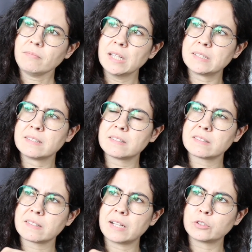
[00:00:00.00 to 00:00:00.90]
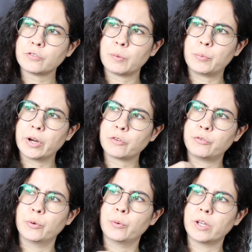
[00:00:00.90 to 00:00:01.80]
this is kind of a
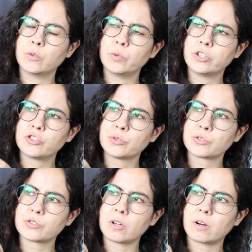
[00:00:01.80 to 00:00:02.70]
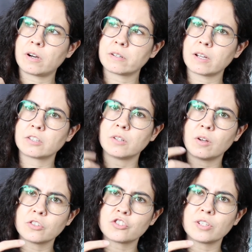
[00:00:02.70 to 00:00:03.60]
breakthrough in which you start
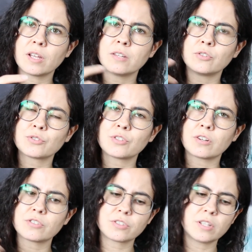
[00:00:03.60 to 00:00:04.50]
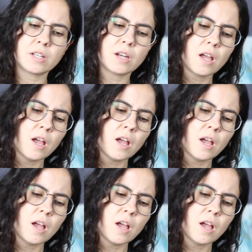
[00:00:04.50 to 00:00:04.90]
acknowledging and you start seeing